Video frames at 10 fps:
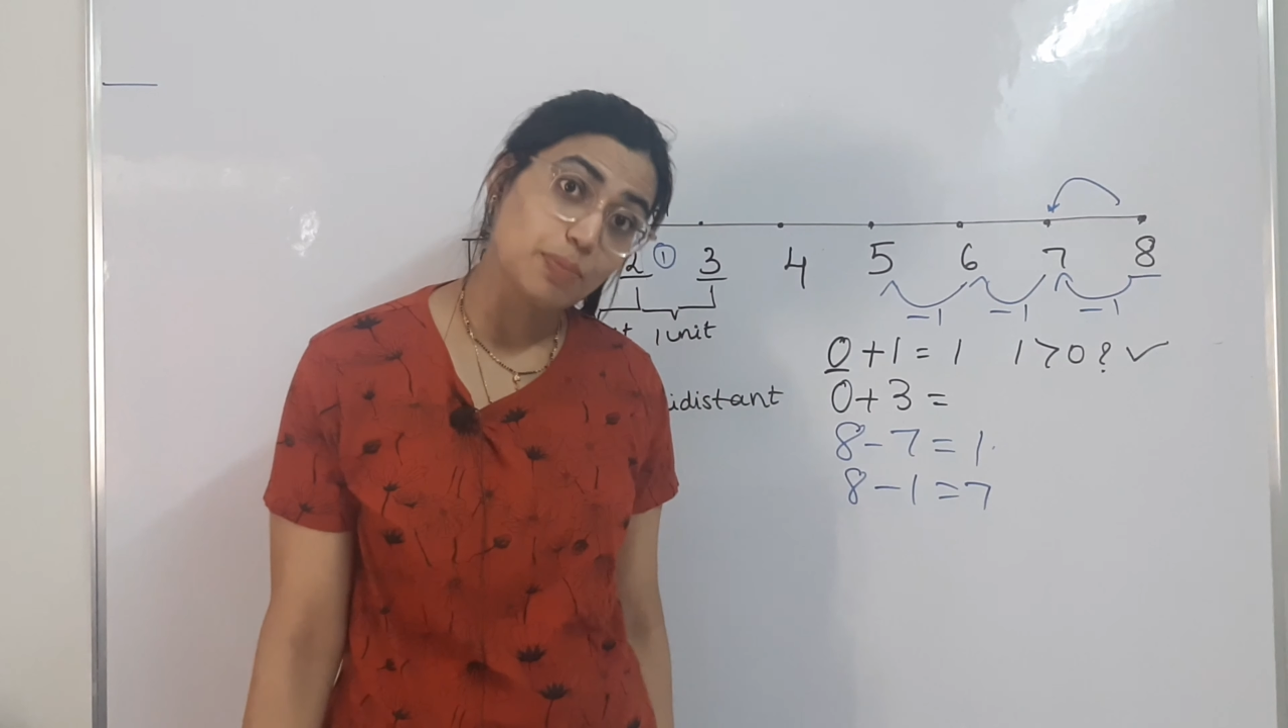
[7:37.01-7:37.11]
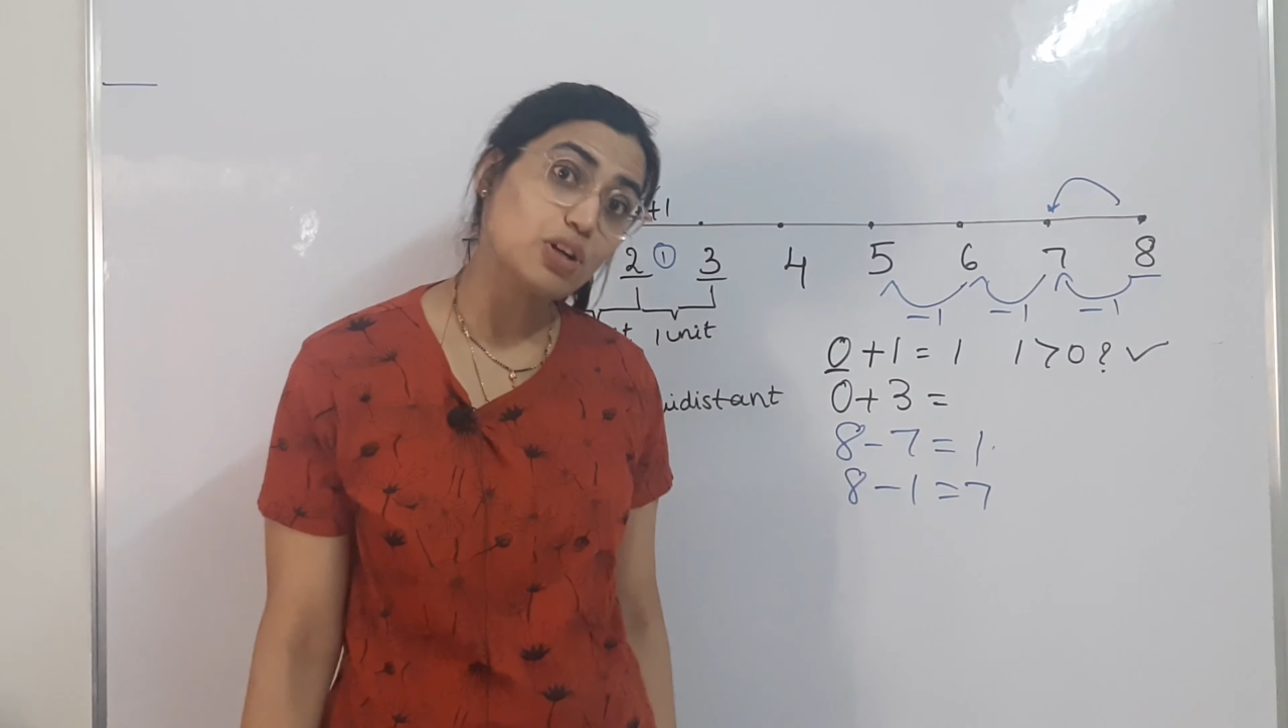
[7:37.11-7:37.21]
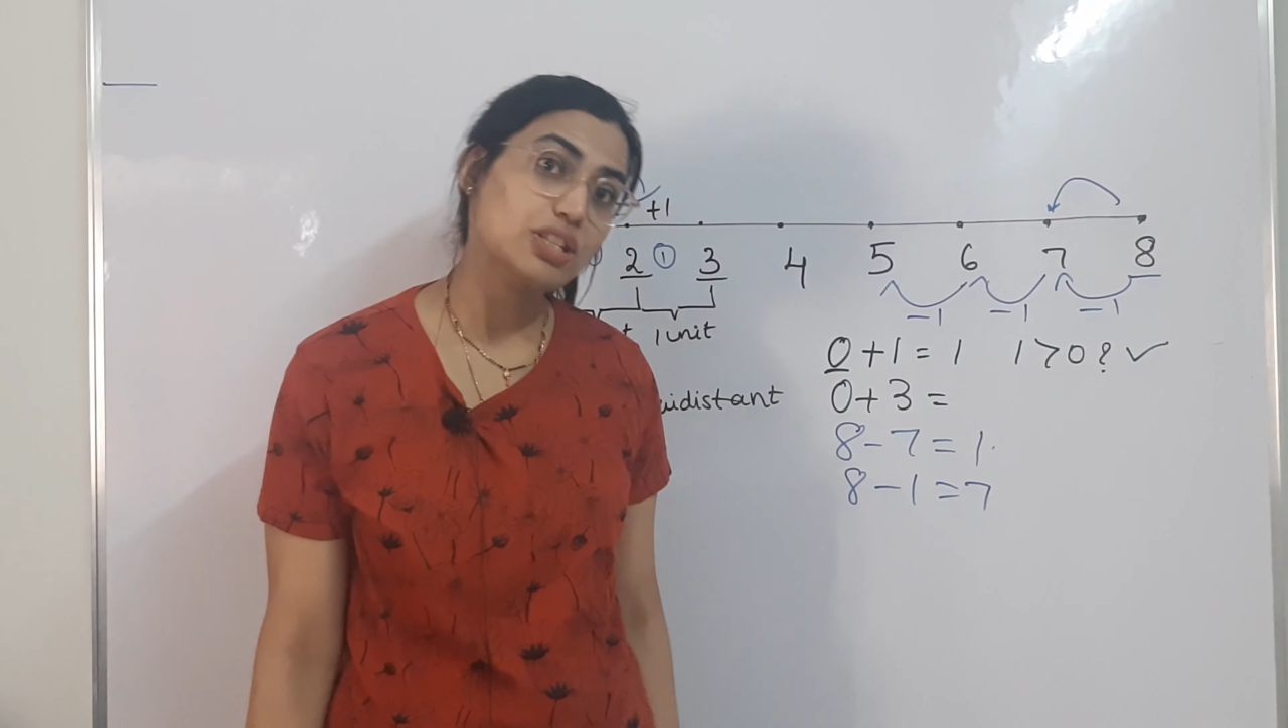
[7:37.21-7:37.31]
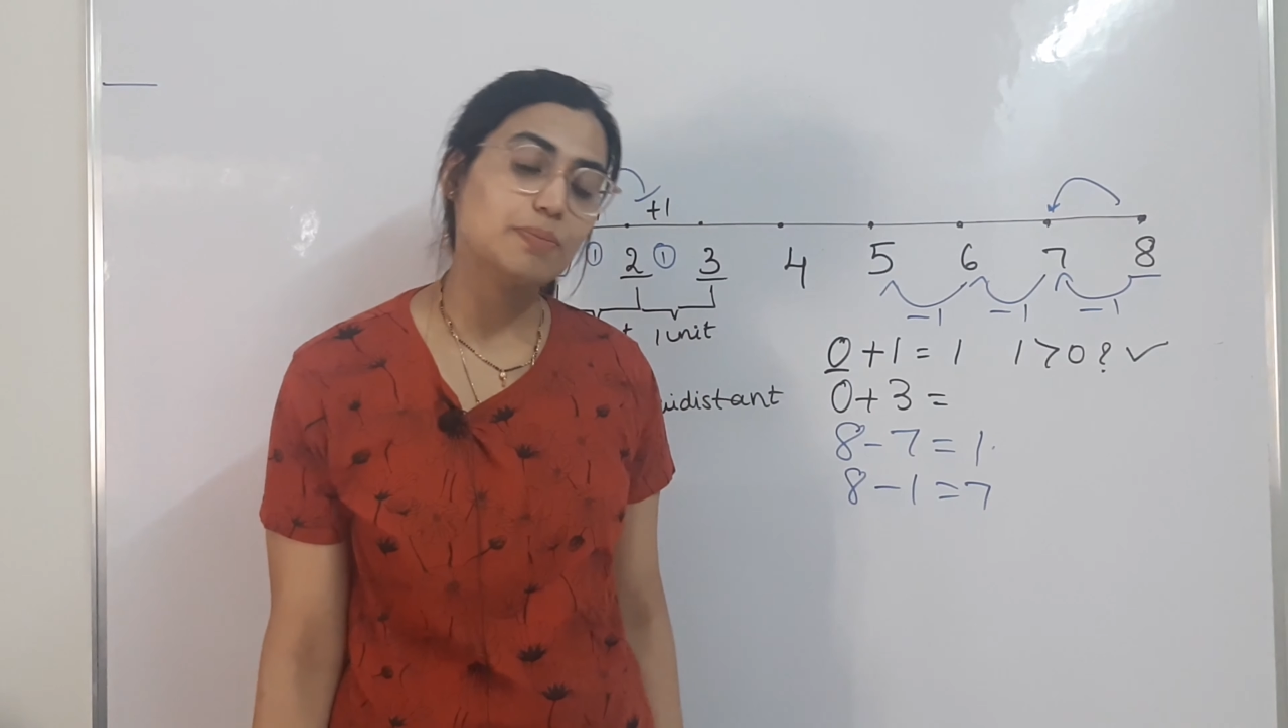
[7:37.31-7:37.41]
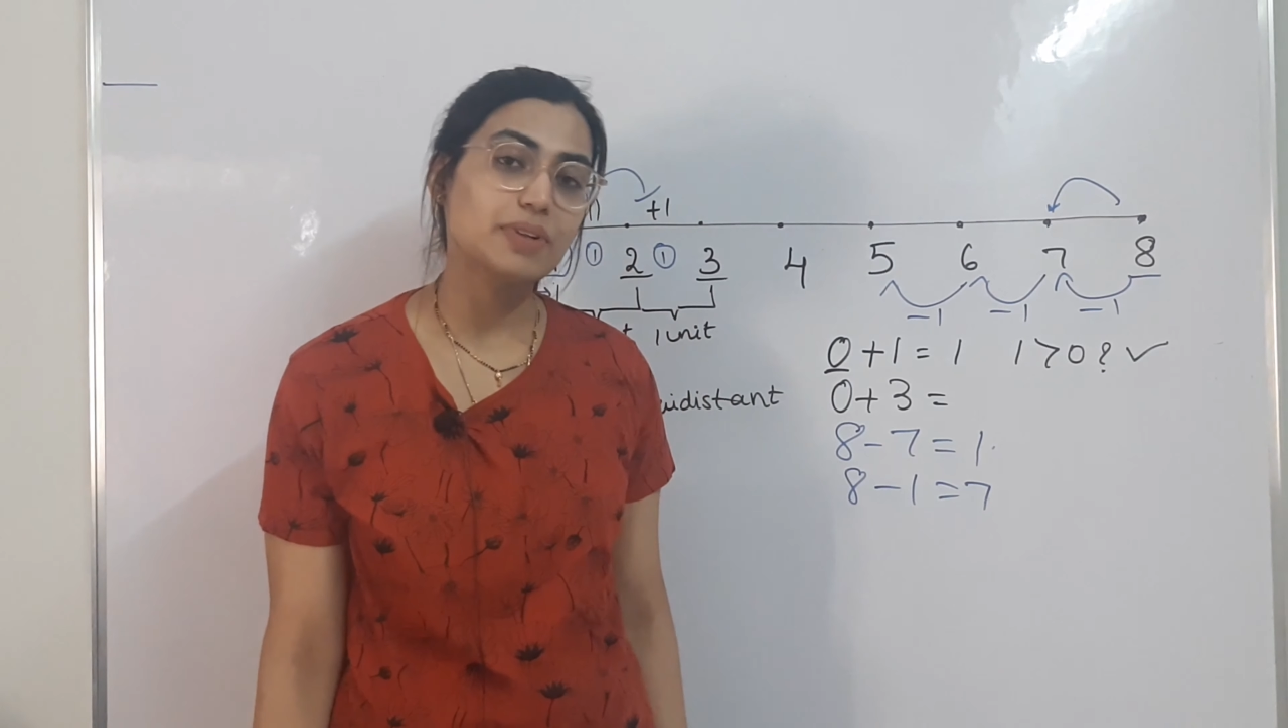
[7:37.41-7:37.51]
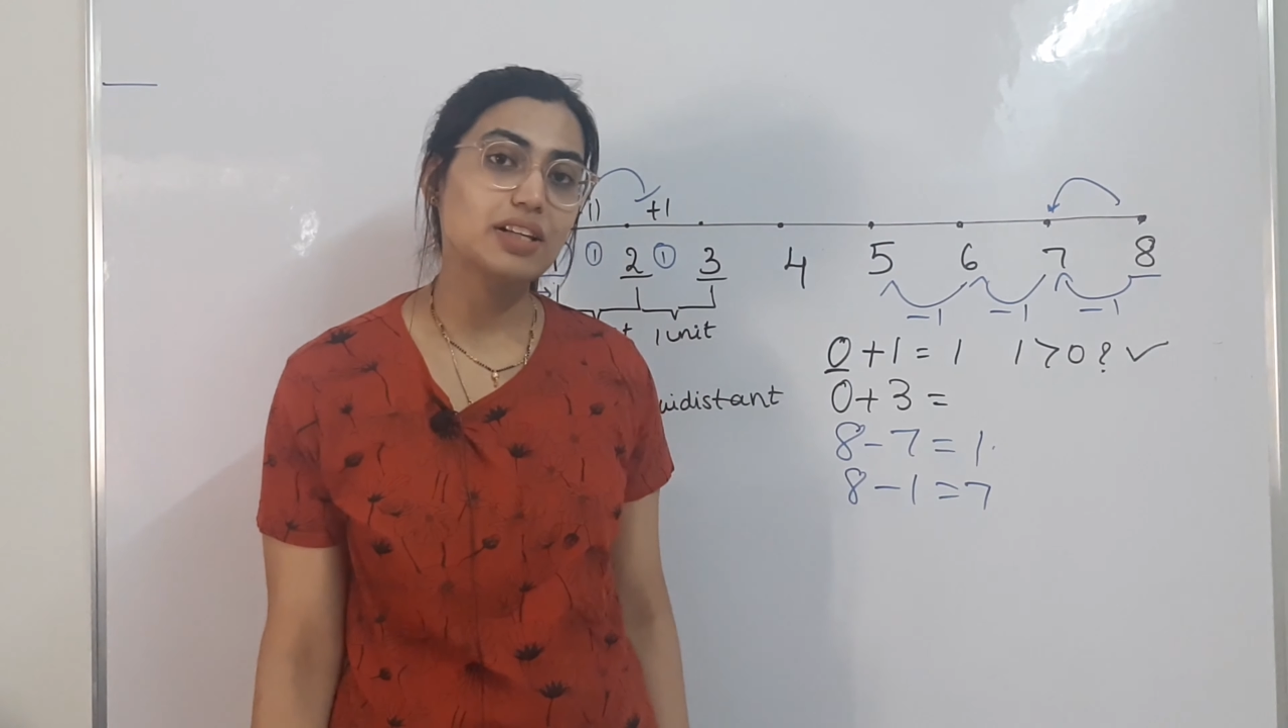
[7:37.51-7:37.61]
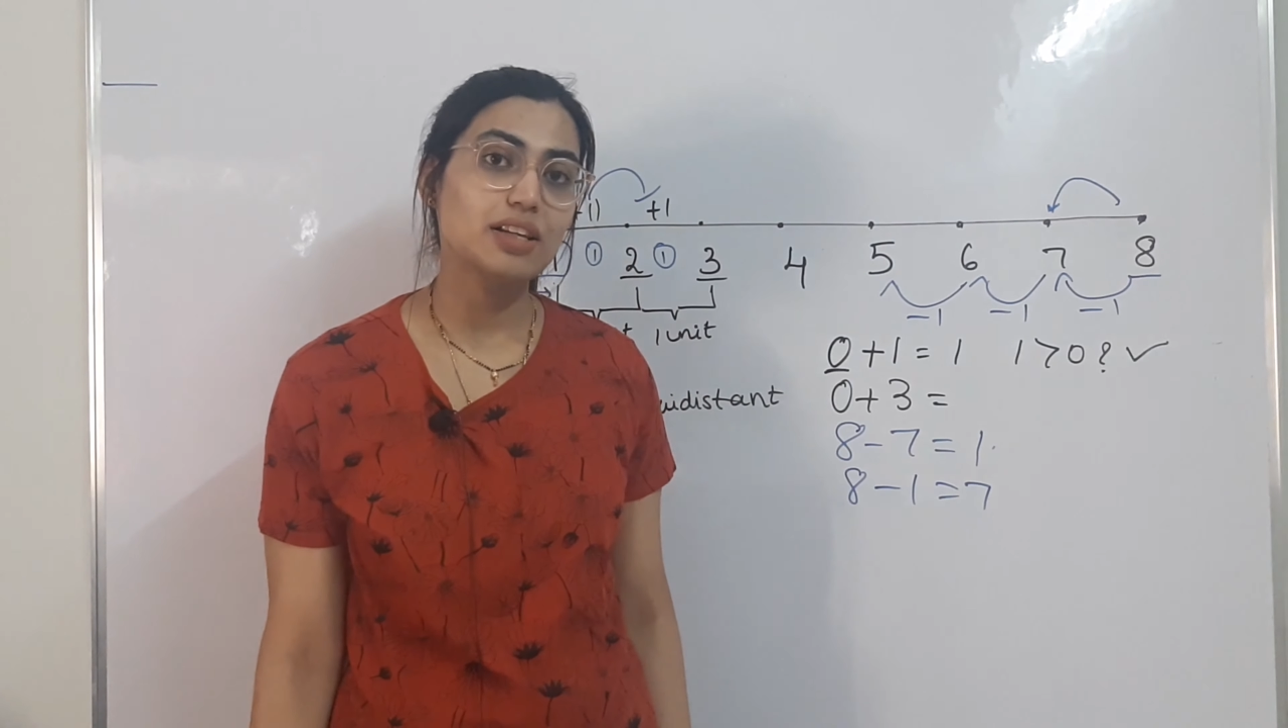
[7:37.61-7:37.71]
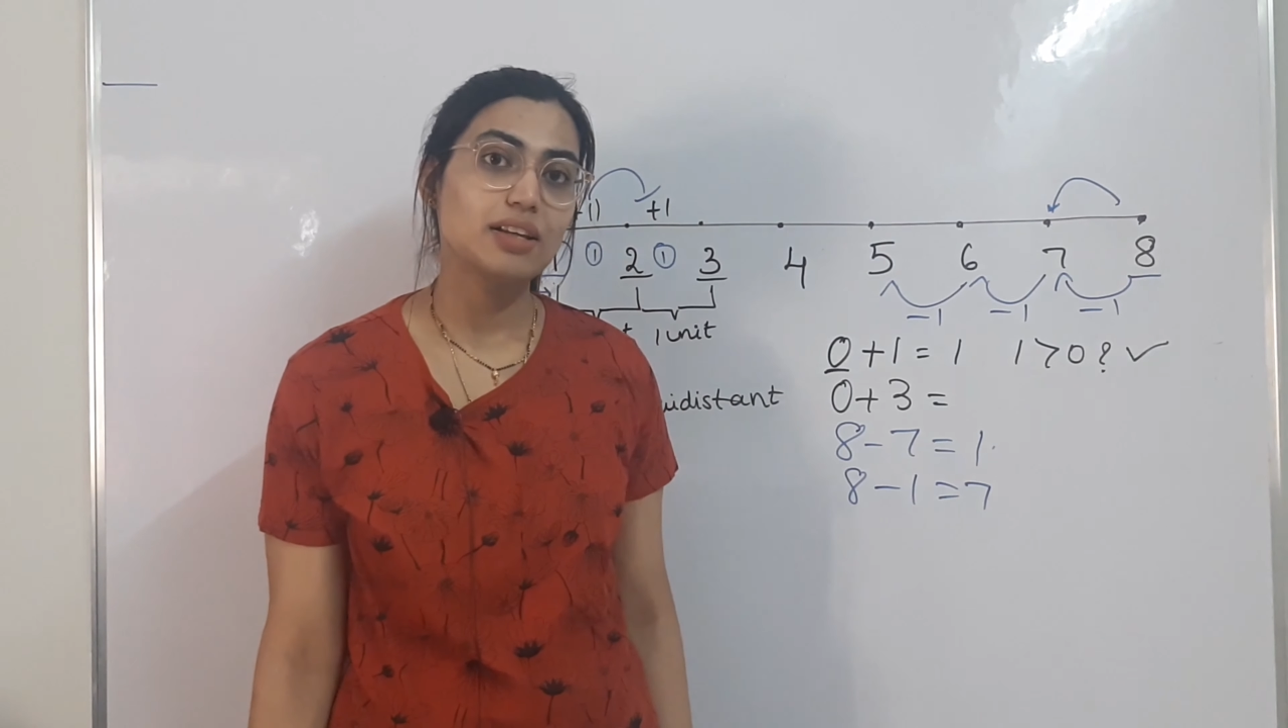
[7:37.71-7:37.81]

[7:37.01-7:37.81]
possible,